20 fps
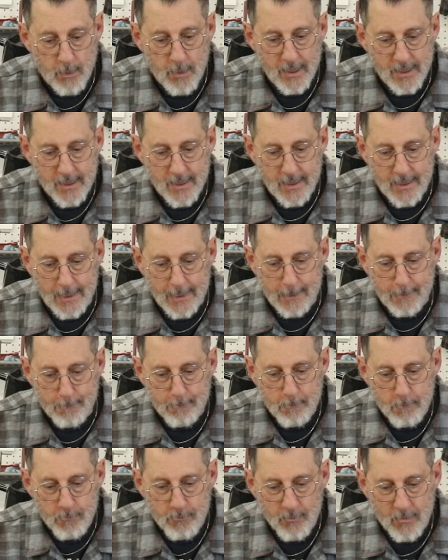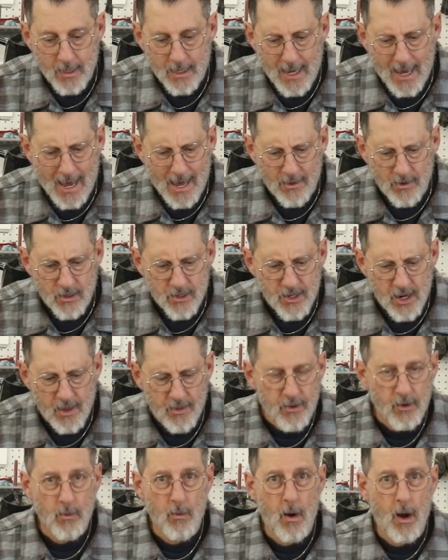But uh, yeah, there's
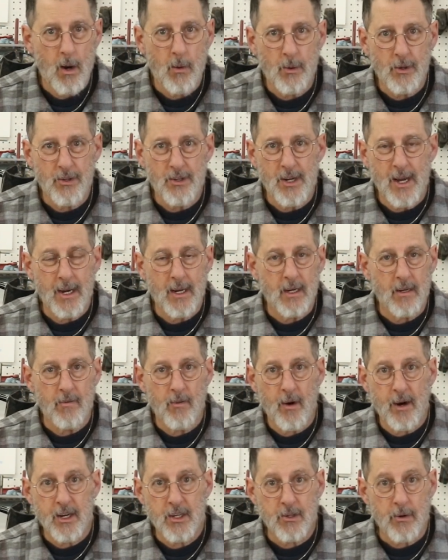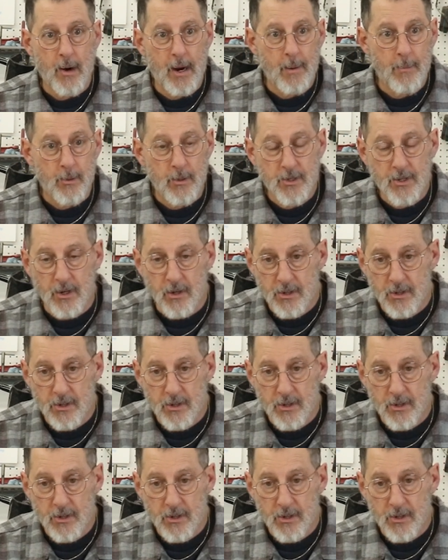nothing wrong with negative rake scrapers.